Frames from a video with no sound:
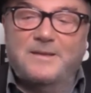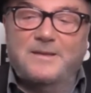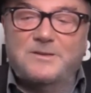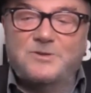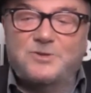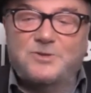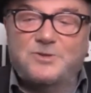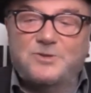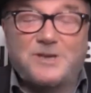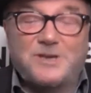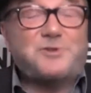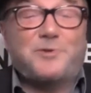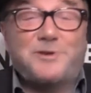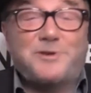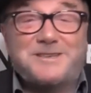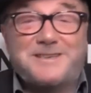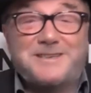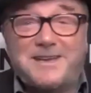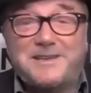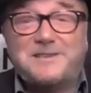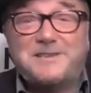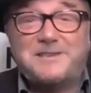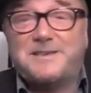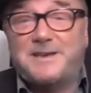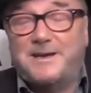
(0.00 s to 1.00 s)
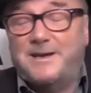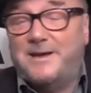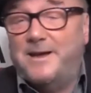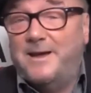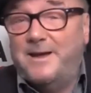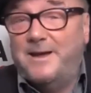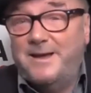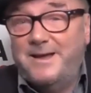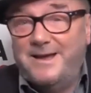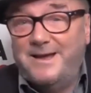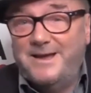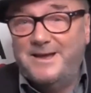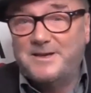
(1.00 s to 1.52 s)
Just resist it
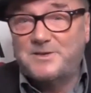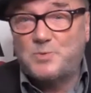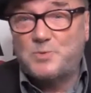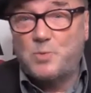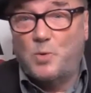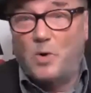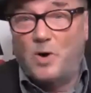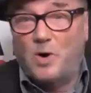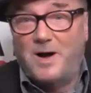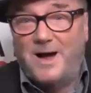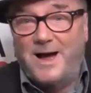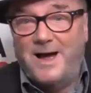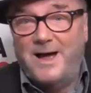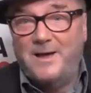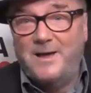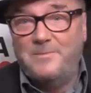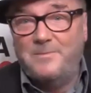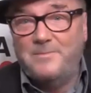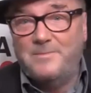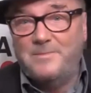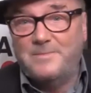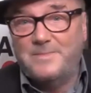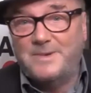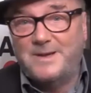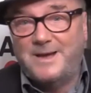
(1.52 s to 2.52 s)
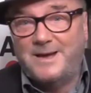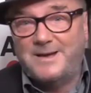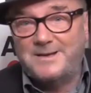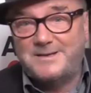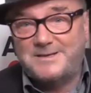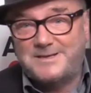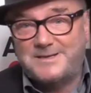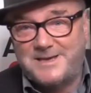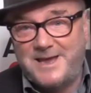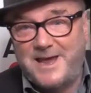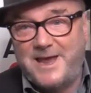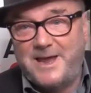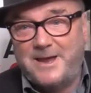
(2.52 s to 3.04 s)
is what I'm
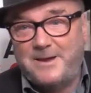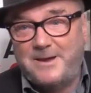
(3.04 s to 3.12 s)
saying.